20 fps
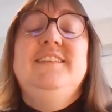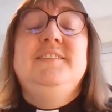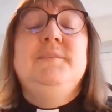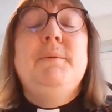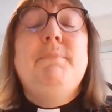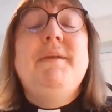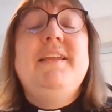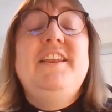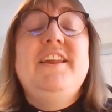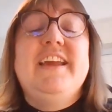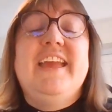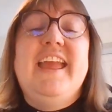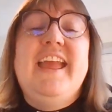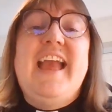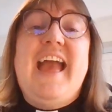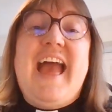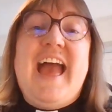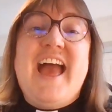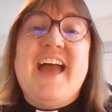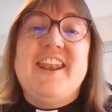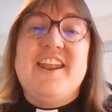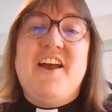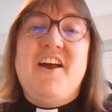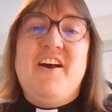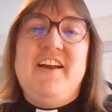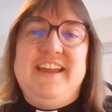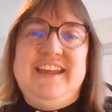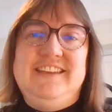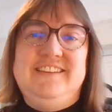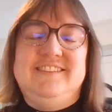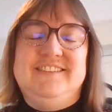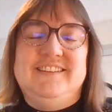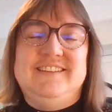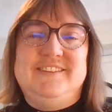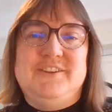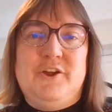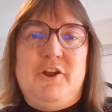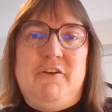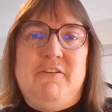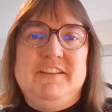So we've been looking at our Easter
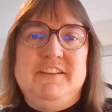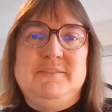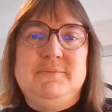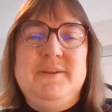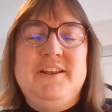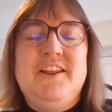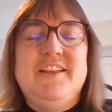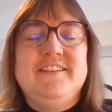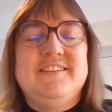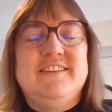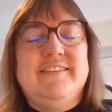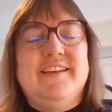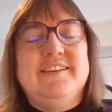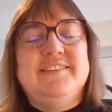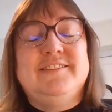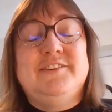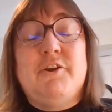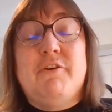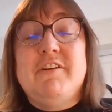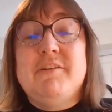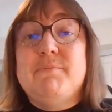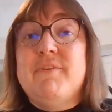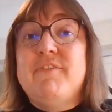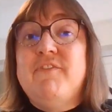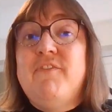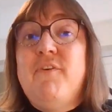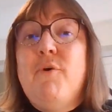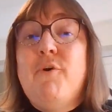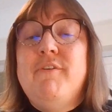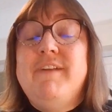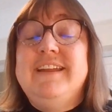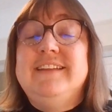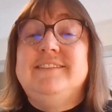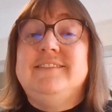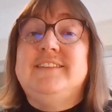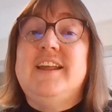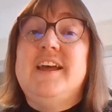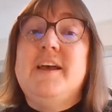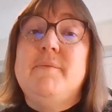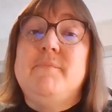stories. We looked at those stories before
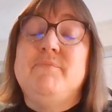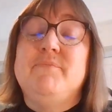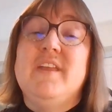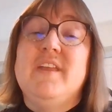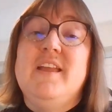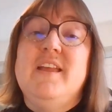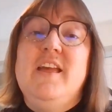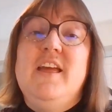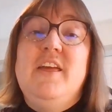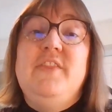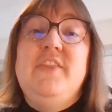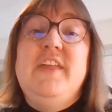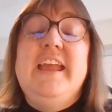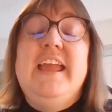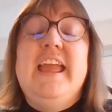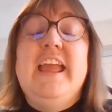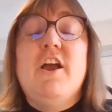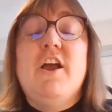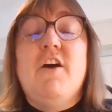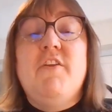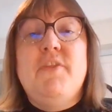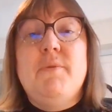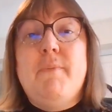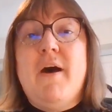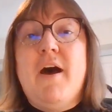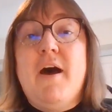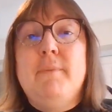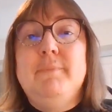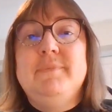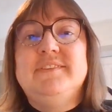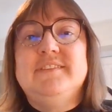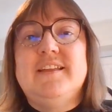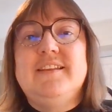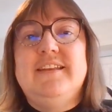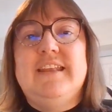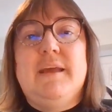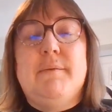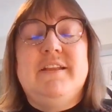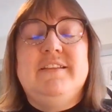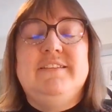Easter, thinking of the Palm
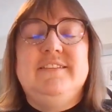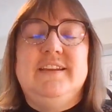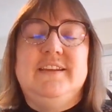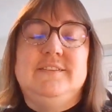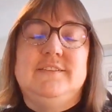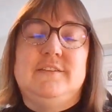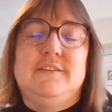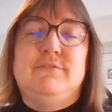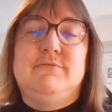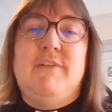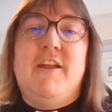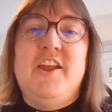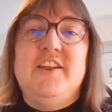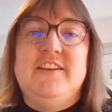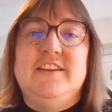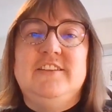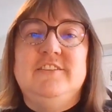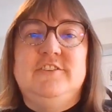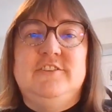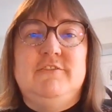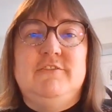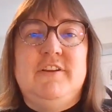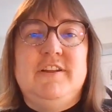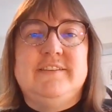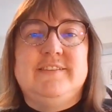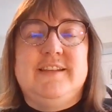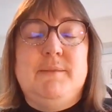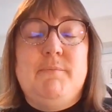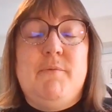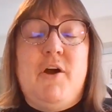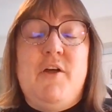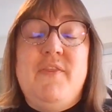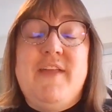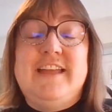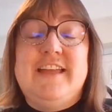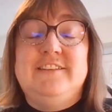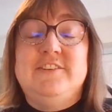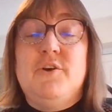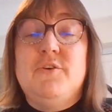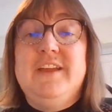Sunday when Jesus rode into Jerusalem on
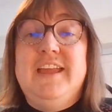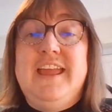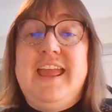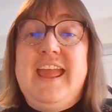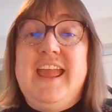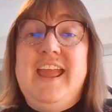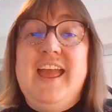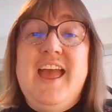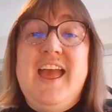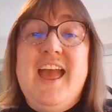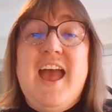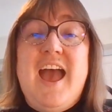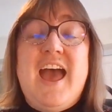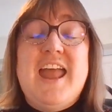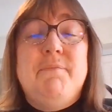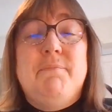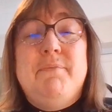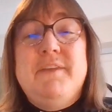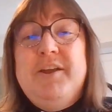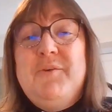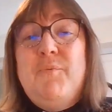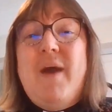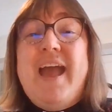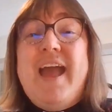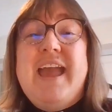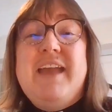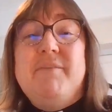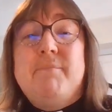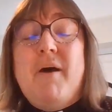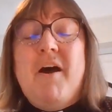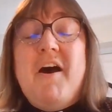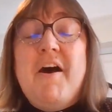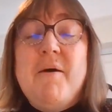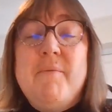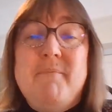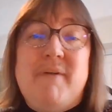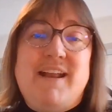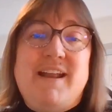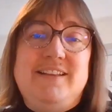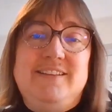that donkey, and everybody waved
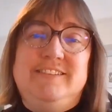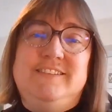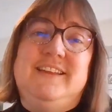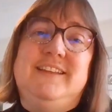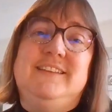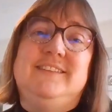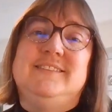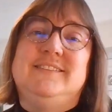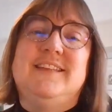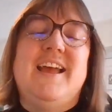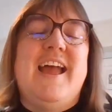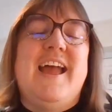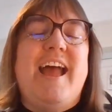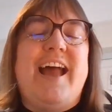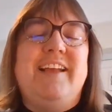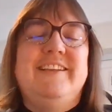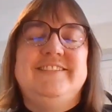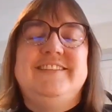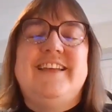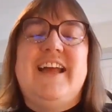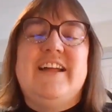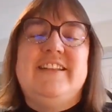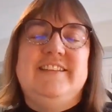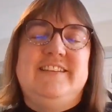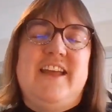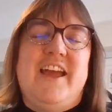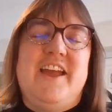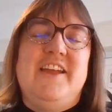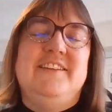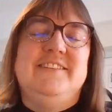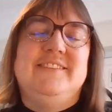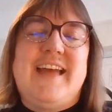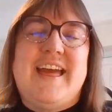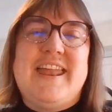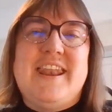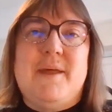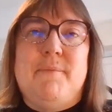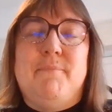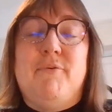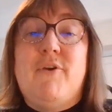palm branches and shouted
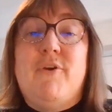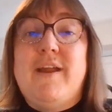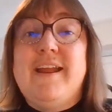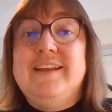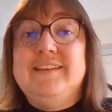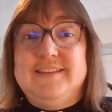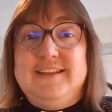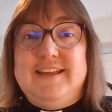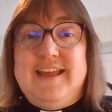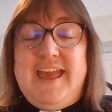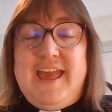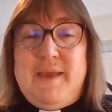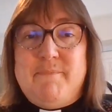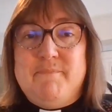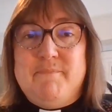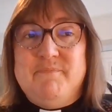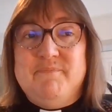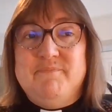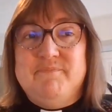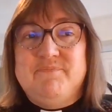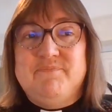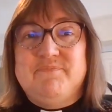Hosanna, praising him.